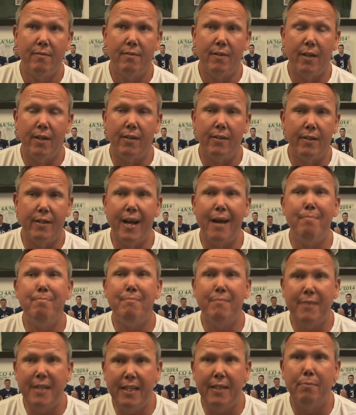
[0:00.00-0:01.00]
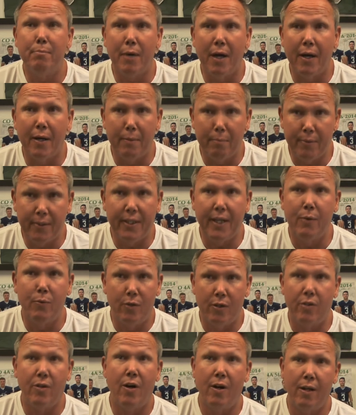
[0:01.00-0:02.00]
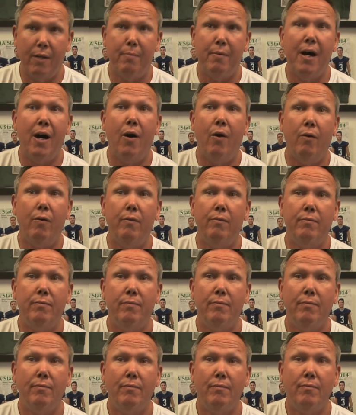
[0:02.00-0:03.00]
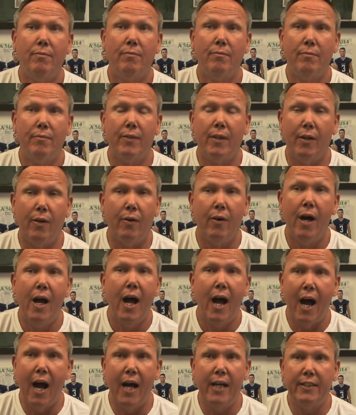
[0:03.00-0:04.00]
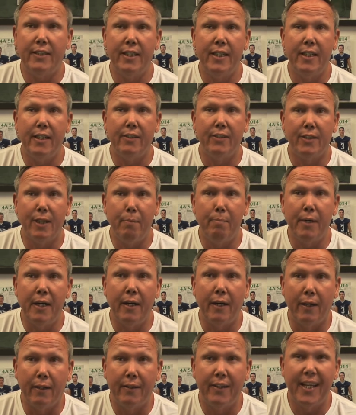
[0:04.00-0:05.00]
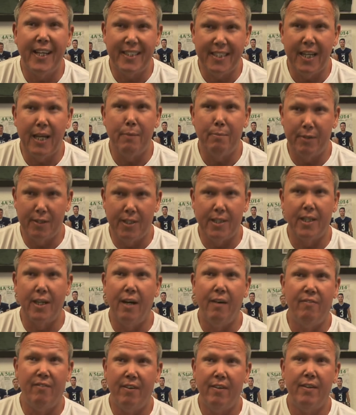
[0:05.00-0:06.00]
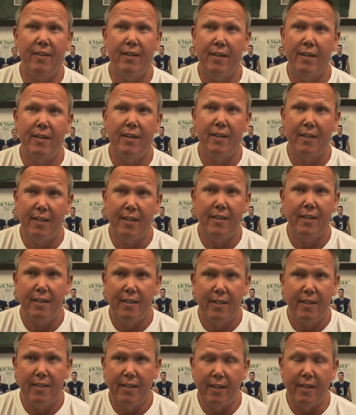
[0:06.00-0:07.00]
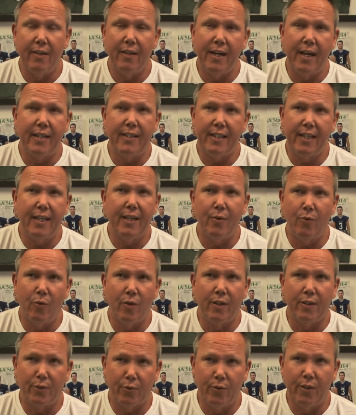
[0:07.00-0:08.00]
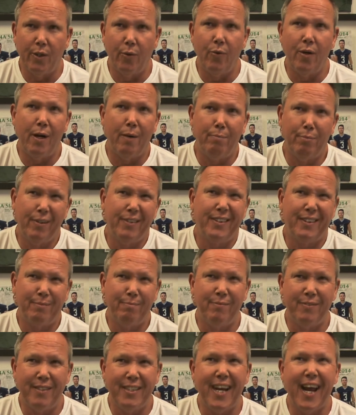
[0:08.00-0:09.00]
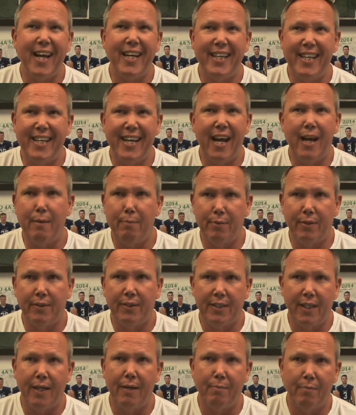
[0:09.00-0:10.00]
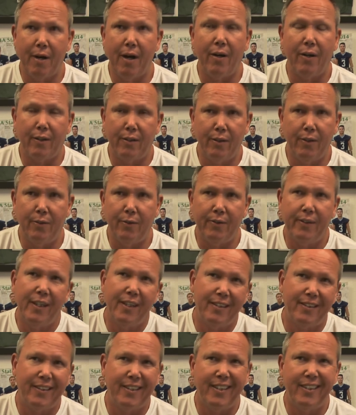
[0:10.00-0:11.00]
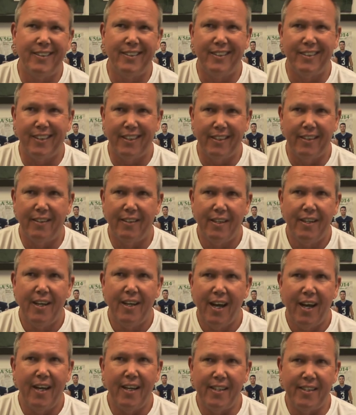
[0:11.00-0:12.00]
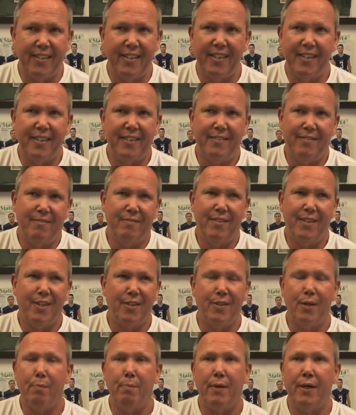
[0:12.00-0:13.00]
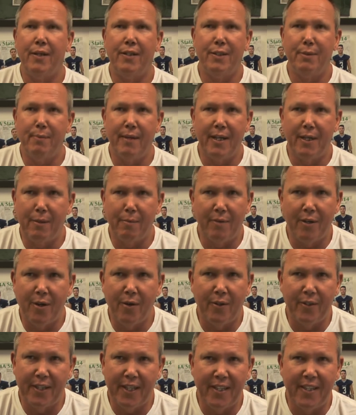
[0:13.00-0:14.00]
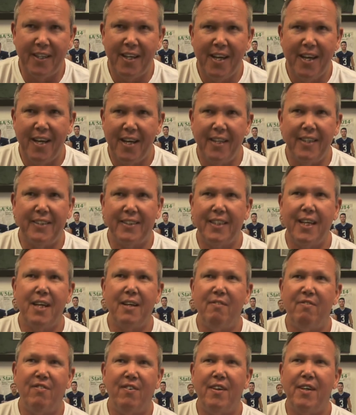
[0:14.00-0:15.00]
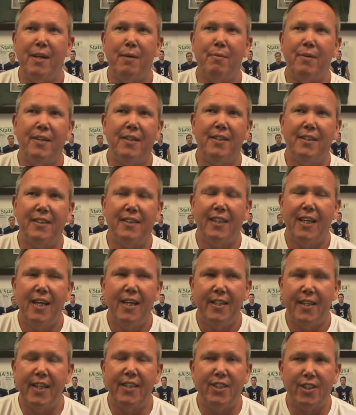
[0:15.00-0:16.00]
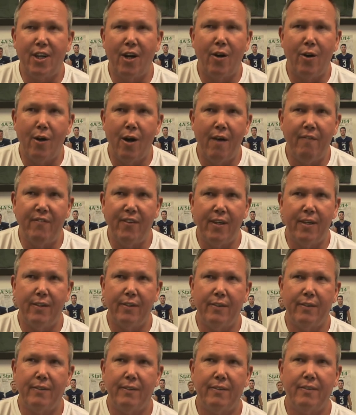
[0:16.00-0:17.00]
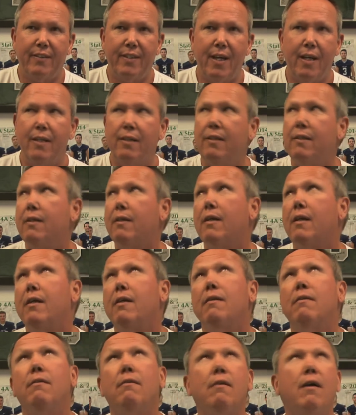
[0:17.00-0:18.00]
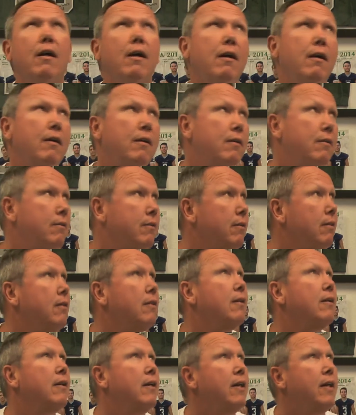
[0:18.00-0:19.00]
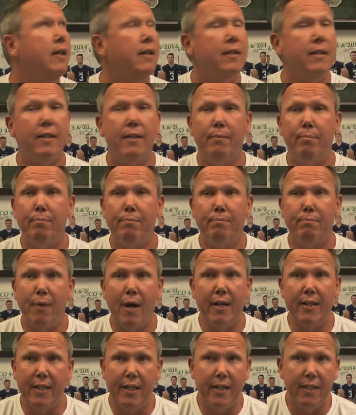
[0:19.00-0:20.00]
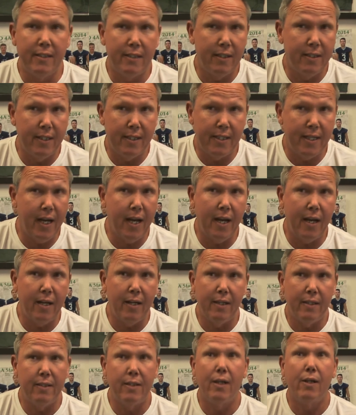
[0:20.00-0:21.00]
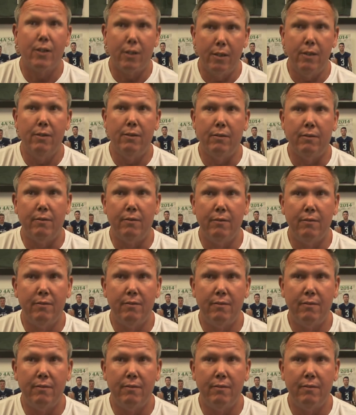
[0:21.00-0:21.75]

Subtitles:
You know, they're not mean about it, but they will call them out. You know, eyes and ears up here, that type of stuff. You know, and I think it works real well. Plus 99% of them are glued. And then there are kids that I think, you know, their parents make them go, and it's kind of funny because they start off, you know, kind of looking around, and then by the end of the day, they're glued.